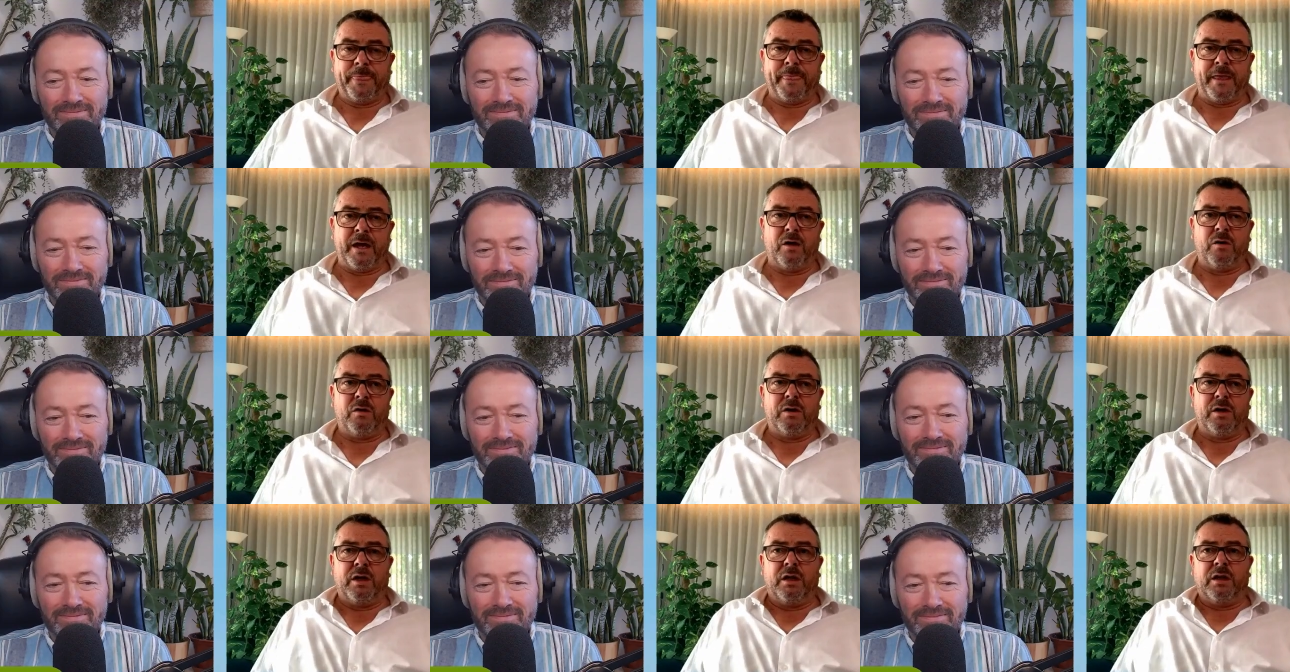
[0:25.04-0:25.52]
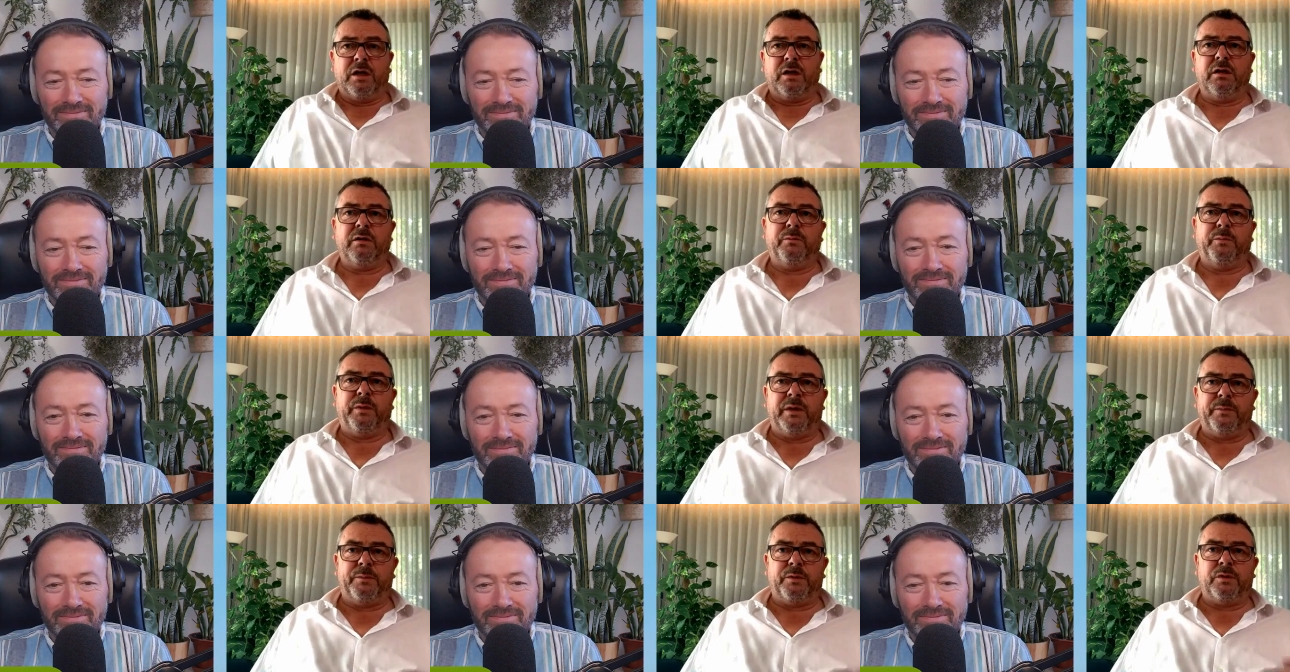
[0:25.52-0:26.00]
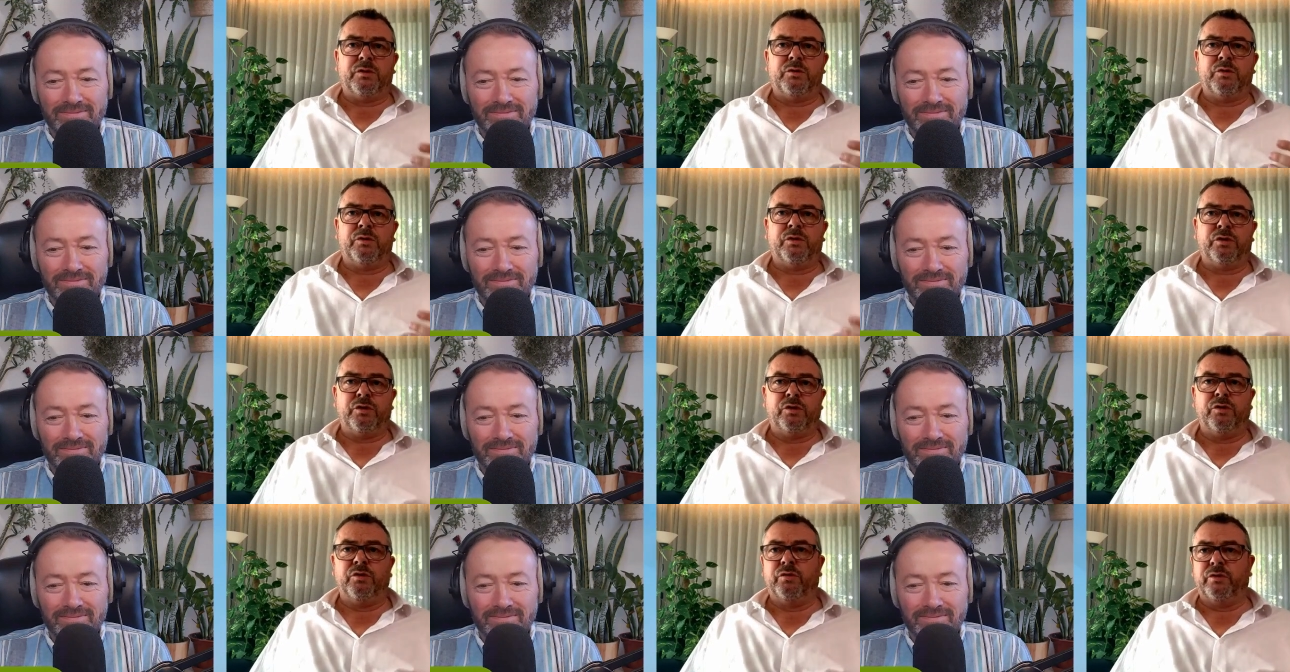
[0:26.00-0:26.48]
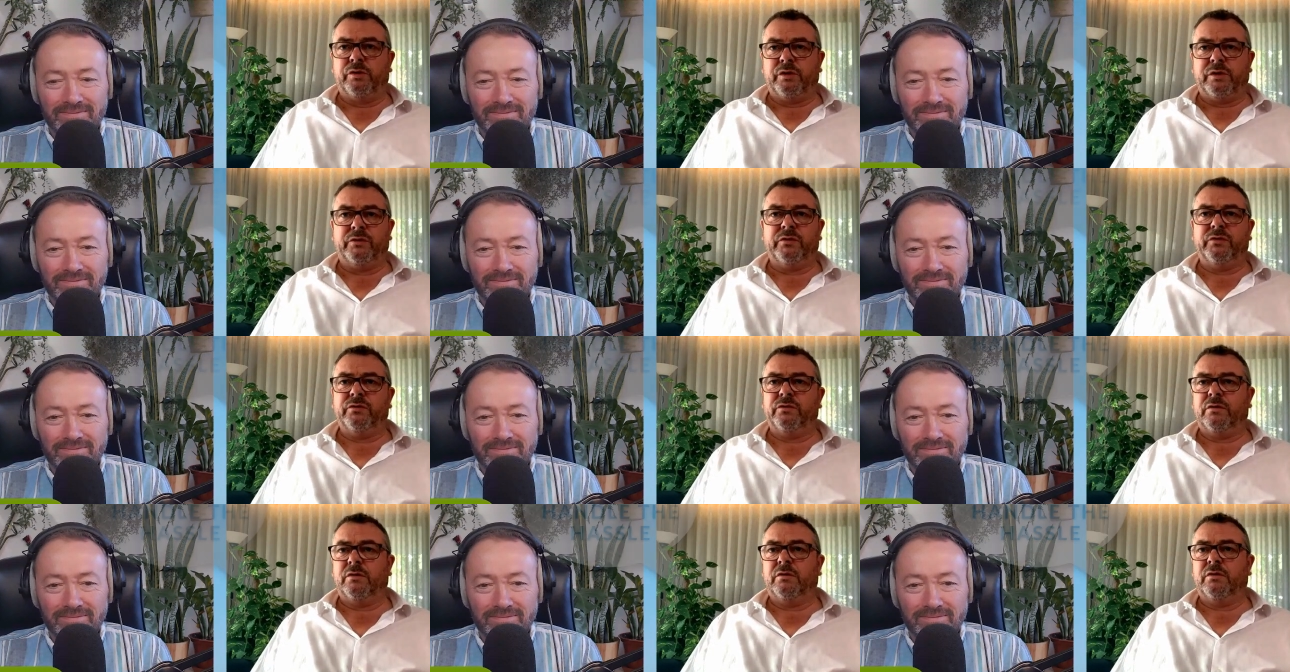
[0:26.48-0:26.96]
Speaker 1: Now, a lot of people who are doing
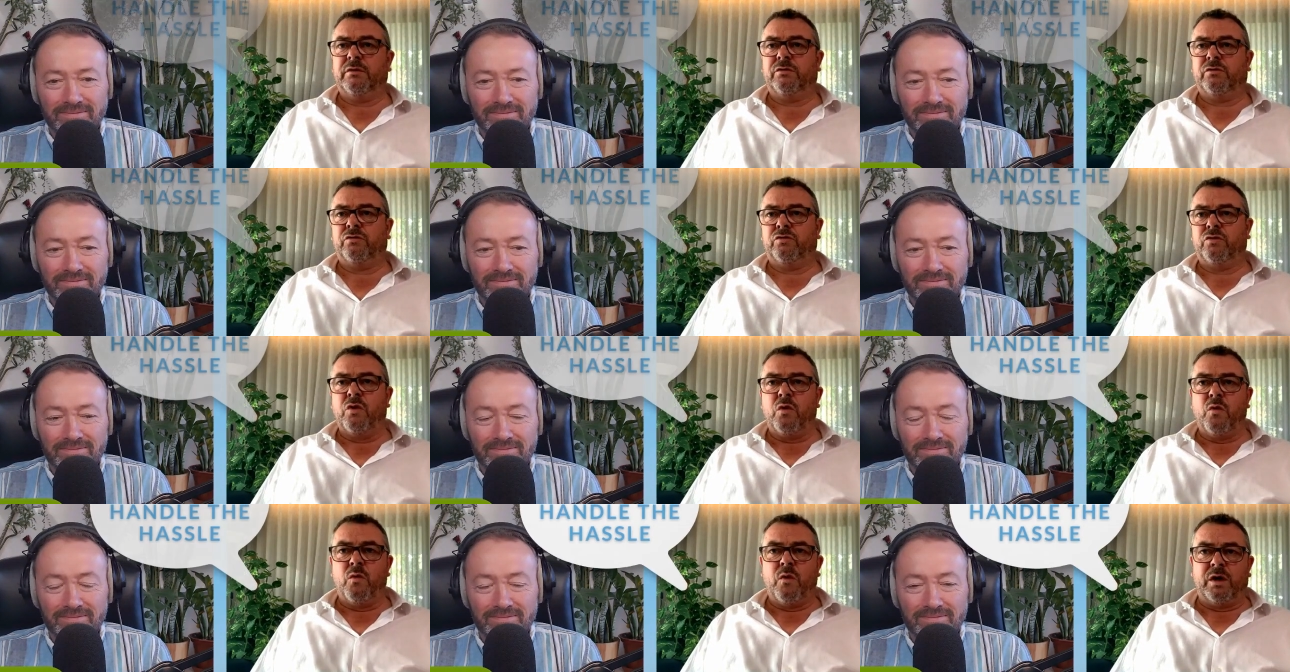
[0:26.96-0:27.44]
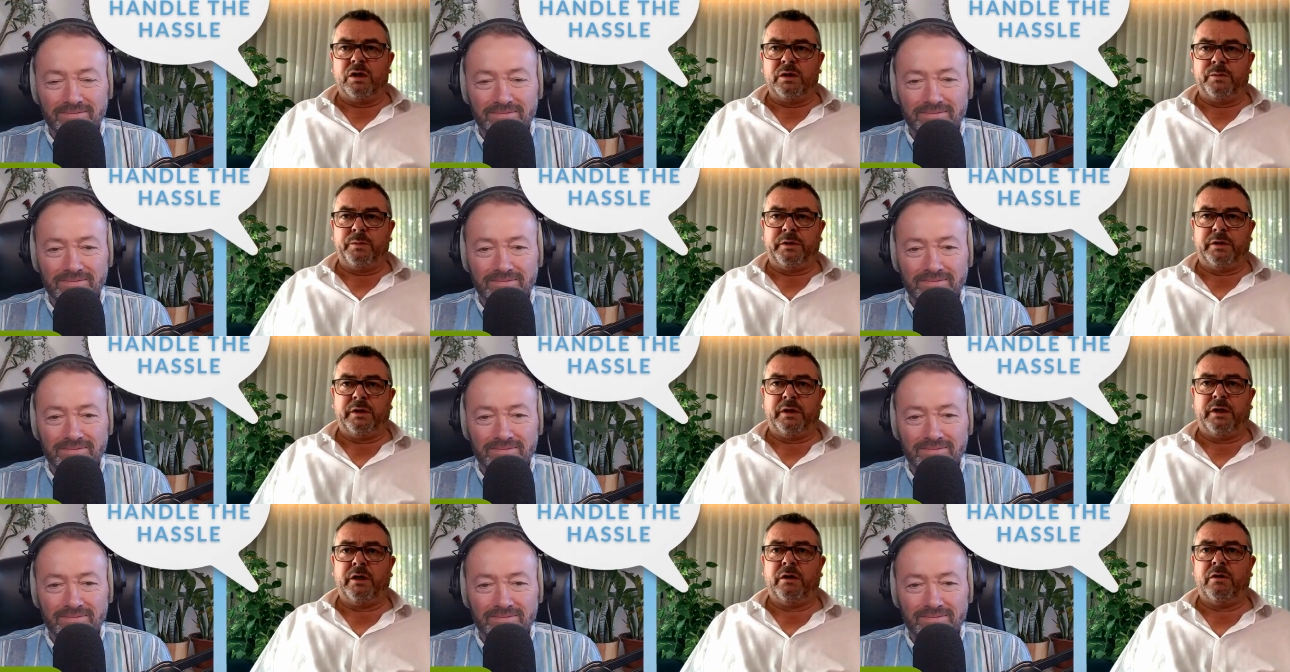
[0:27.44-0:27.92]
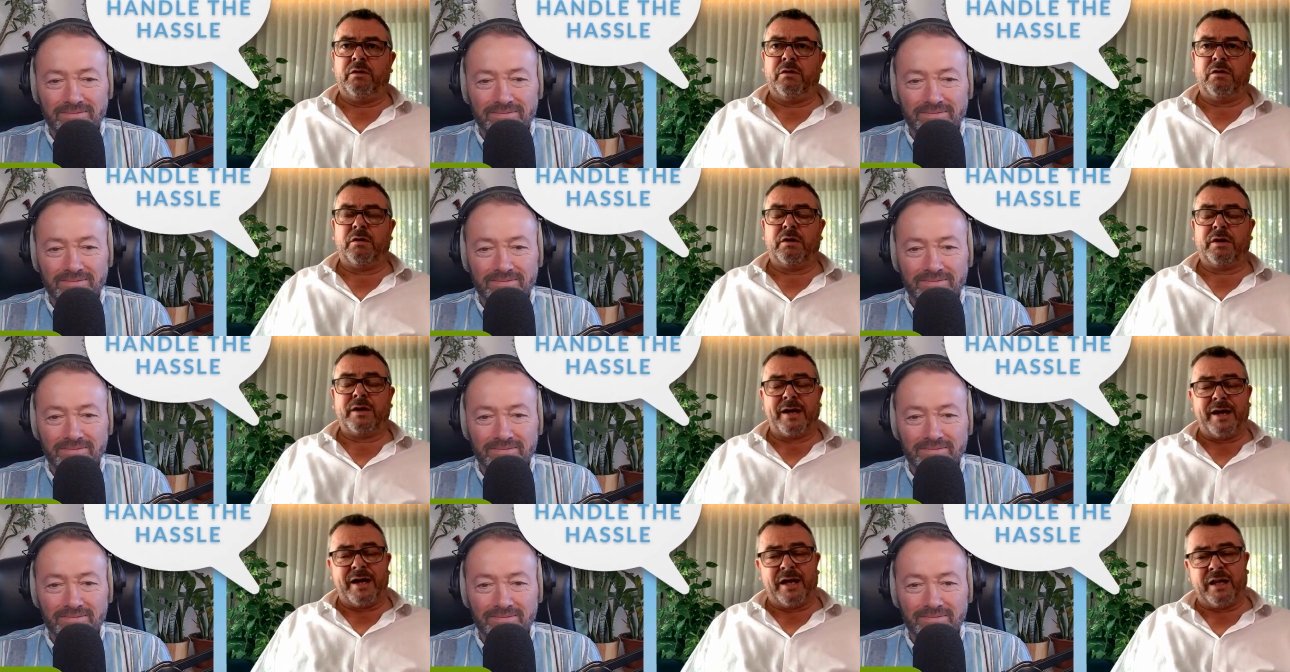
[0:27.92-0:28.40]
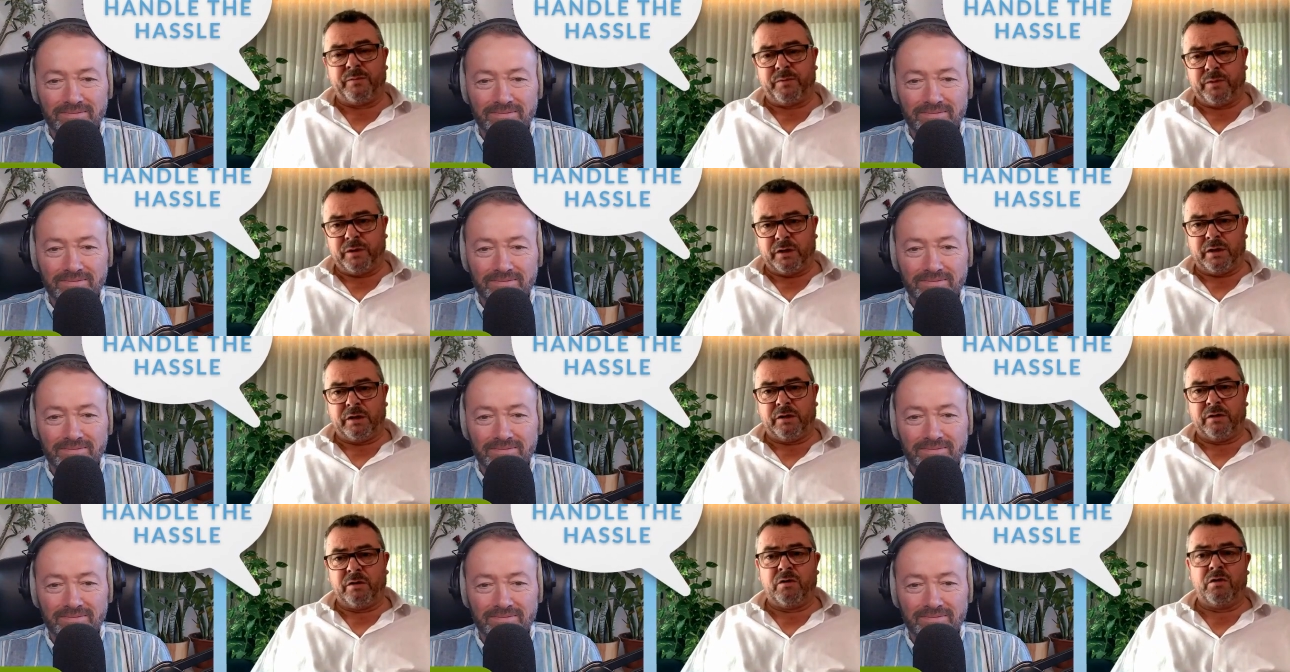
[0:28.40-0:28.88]
this don't want to be here or can't be
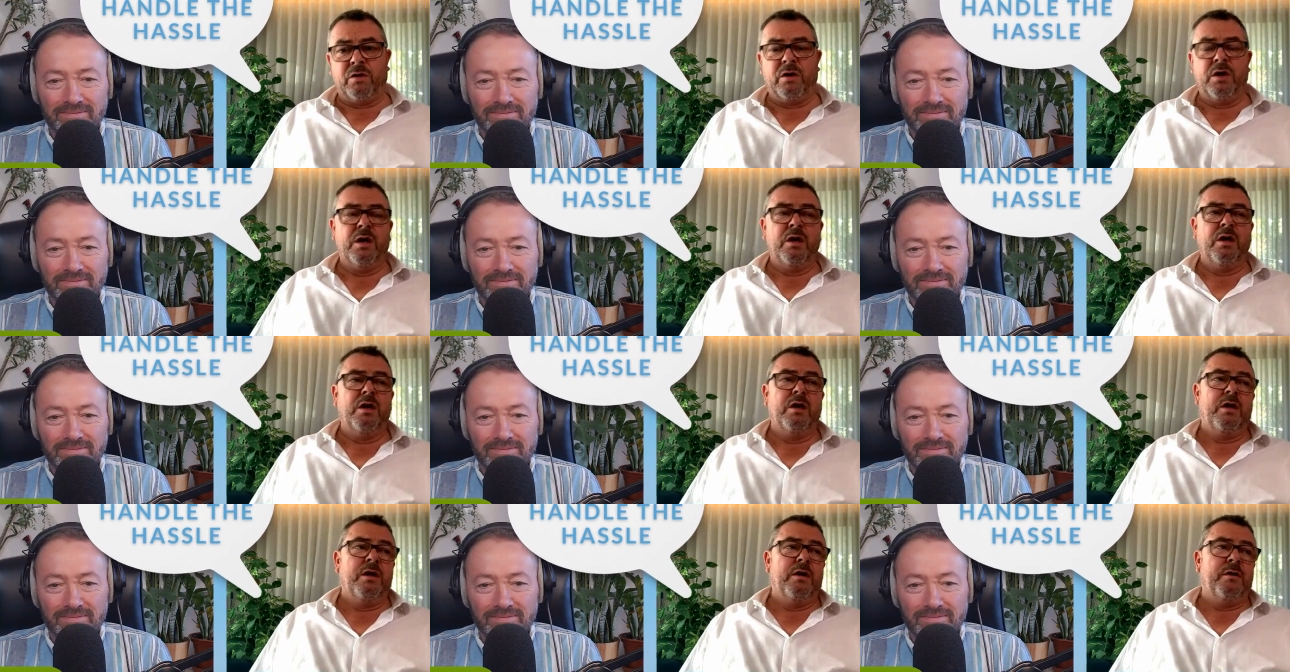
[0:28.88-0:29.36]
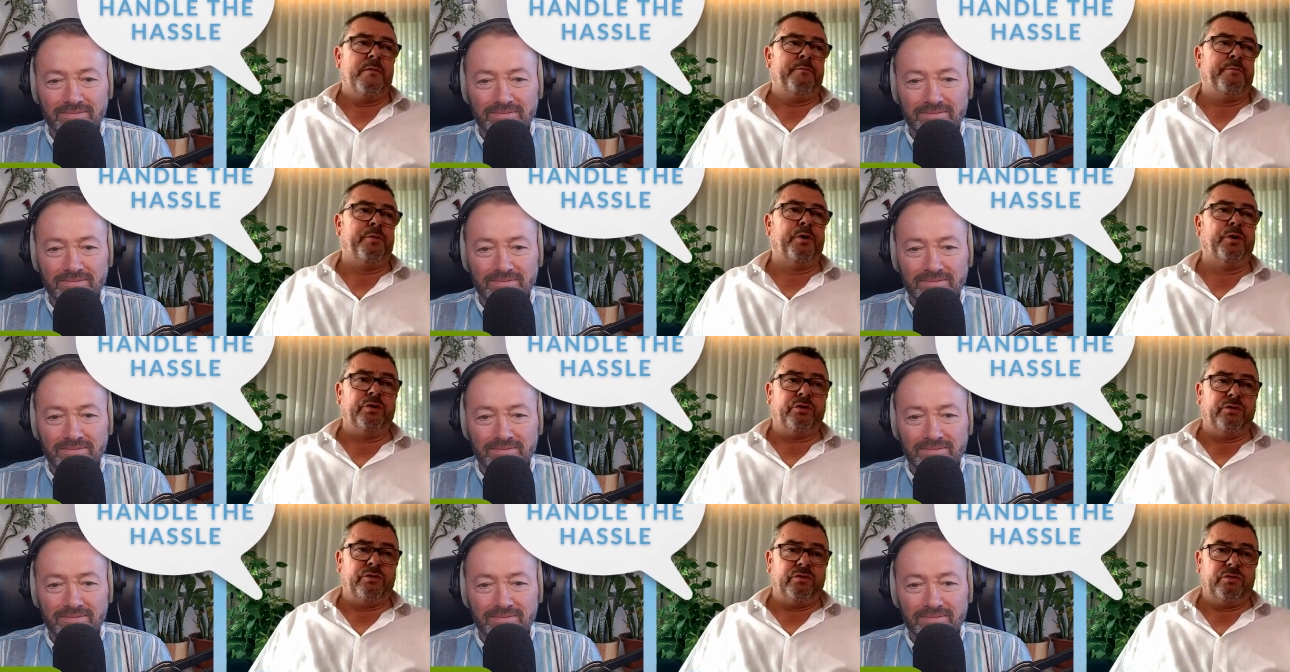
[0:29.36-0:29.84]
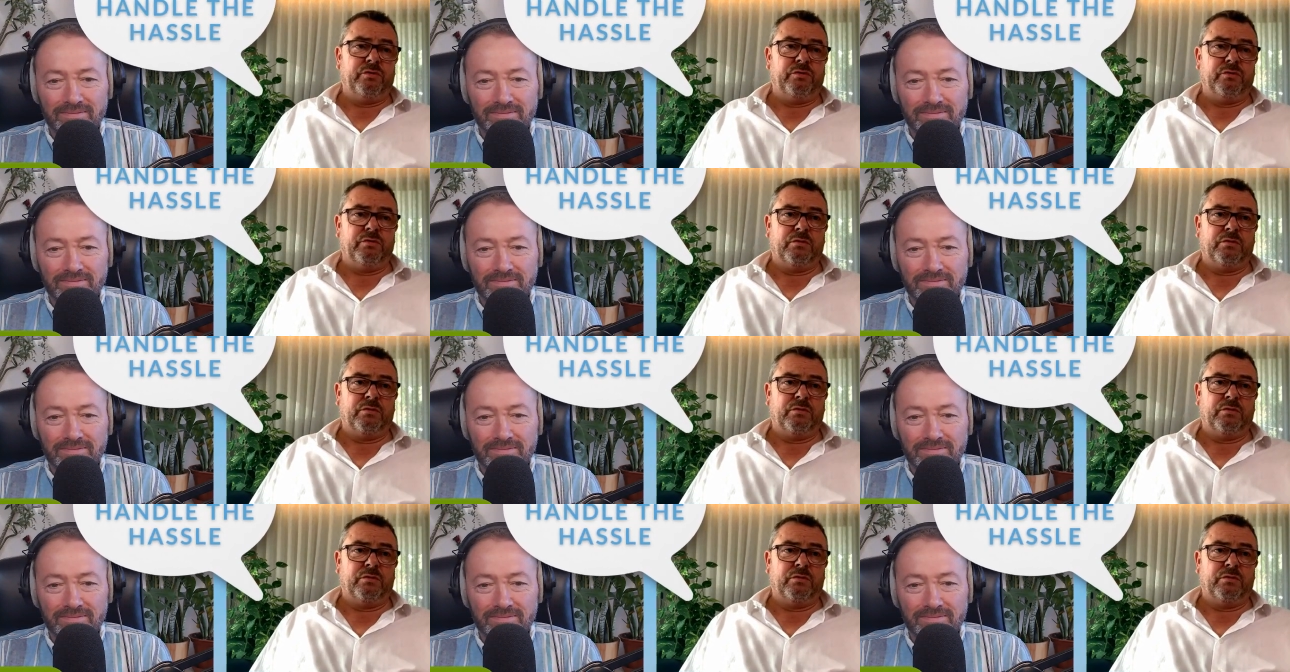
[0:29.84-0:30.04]
here but